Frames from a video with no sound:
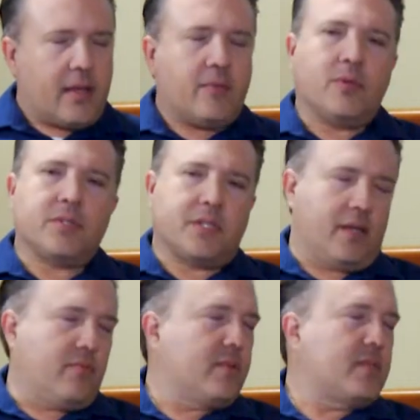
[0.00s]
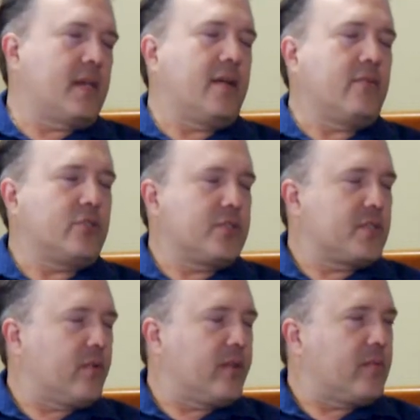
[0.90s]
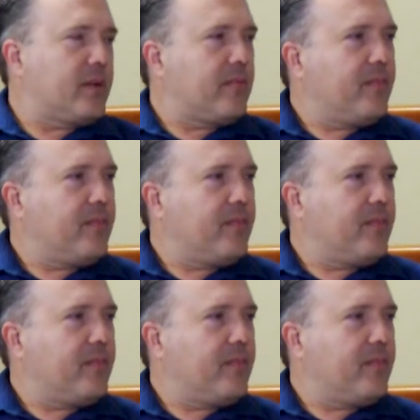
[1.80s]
We'll see. I don't trust the weatherman.